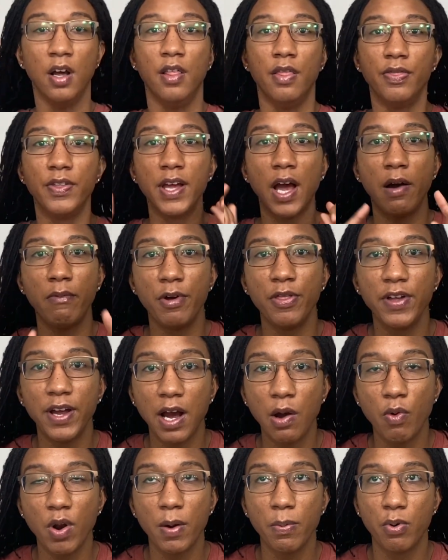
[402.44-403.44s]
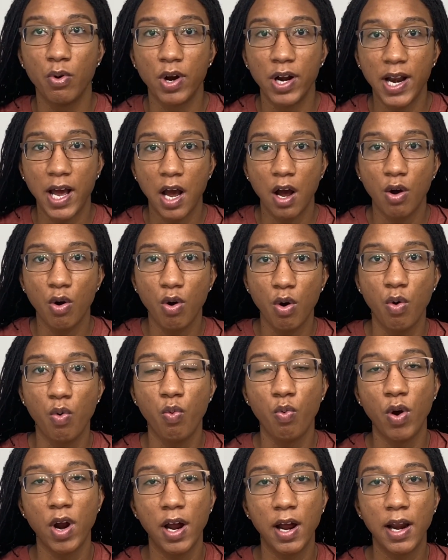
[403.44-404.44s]
The other thing I want to point out
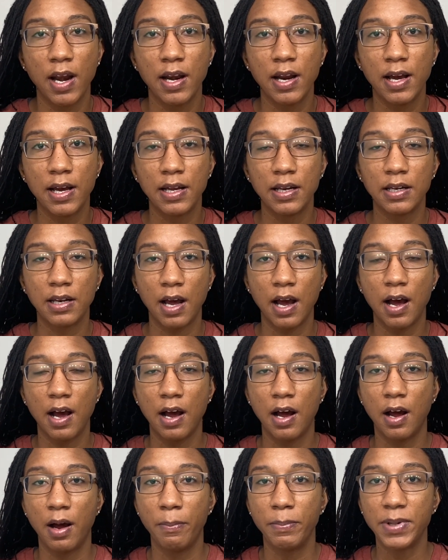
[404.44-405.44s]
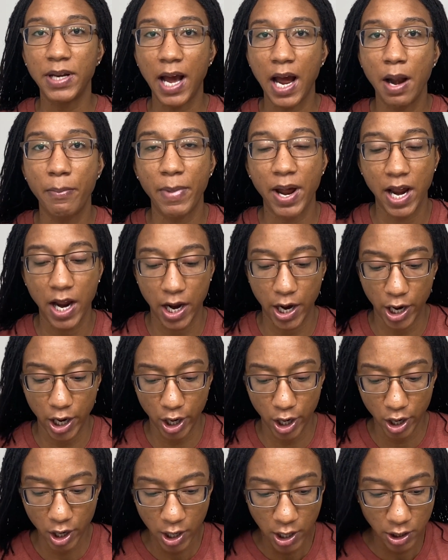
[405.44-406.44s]
when dyeing my
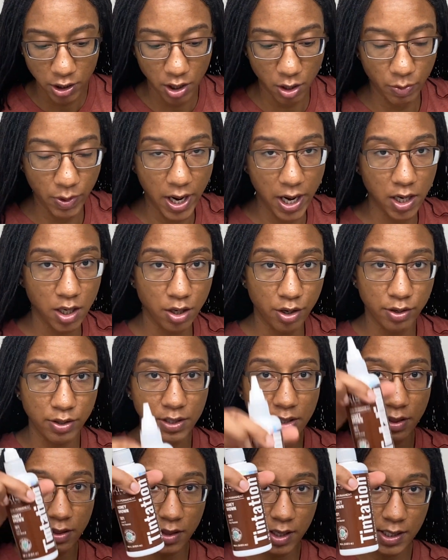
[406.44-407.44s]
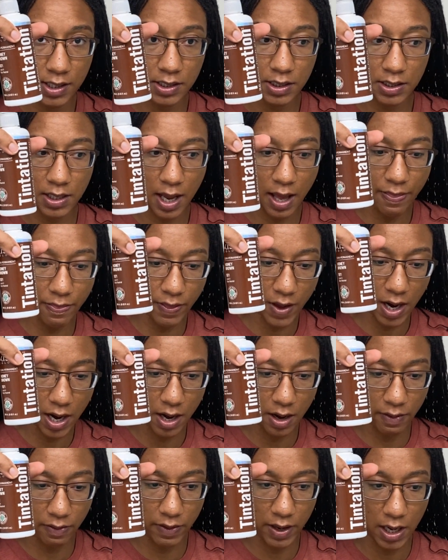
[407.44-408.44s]
hair, so when I used this and
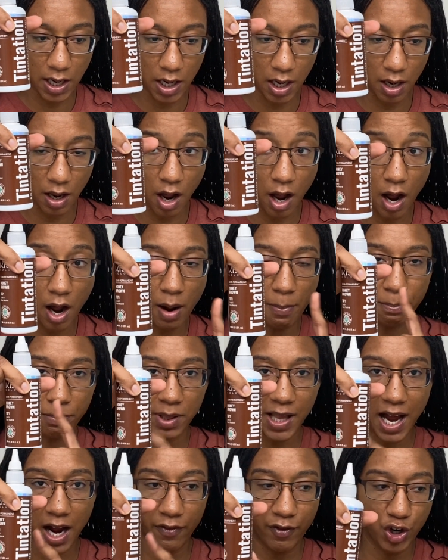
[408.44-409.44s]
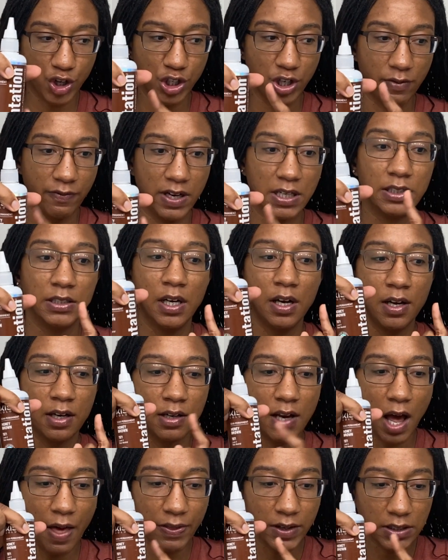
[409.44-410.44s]
then the black version of it,
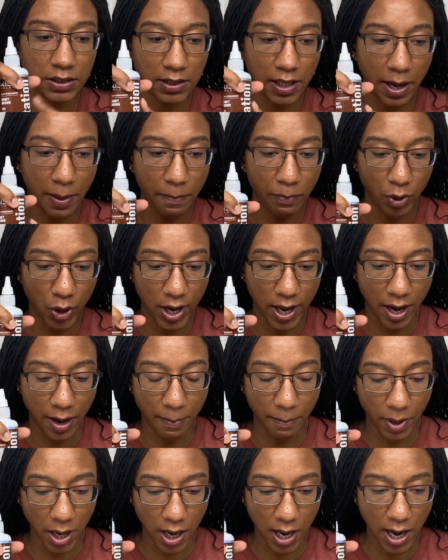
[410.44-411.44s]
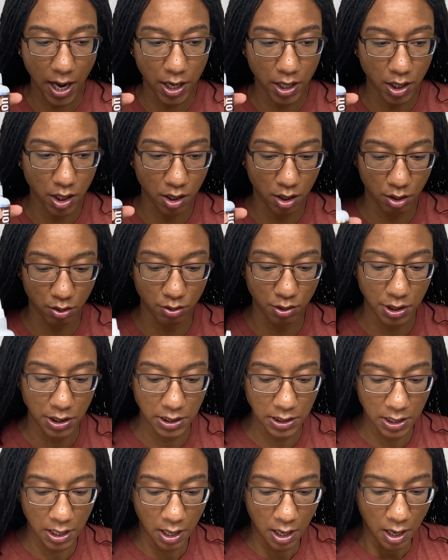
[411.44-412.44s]
not the same brand, but I used
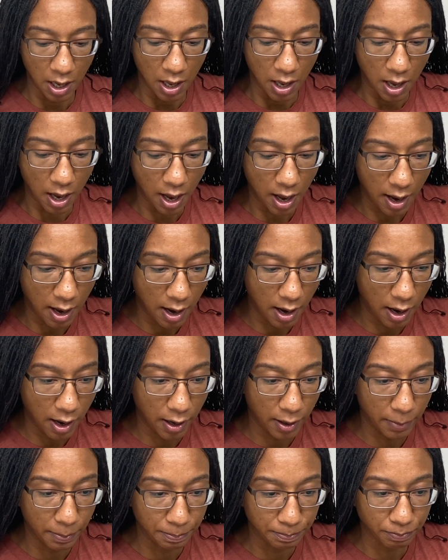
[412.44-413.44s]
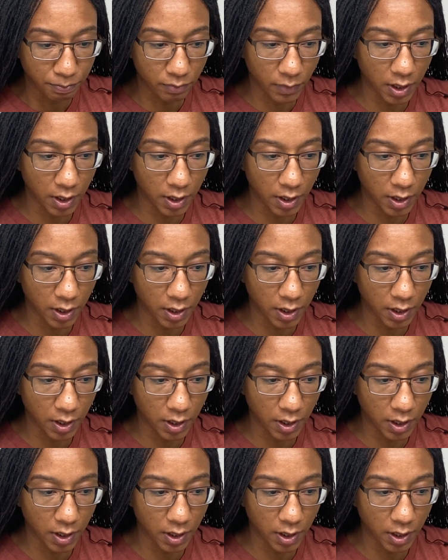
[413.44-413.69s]
dye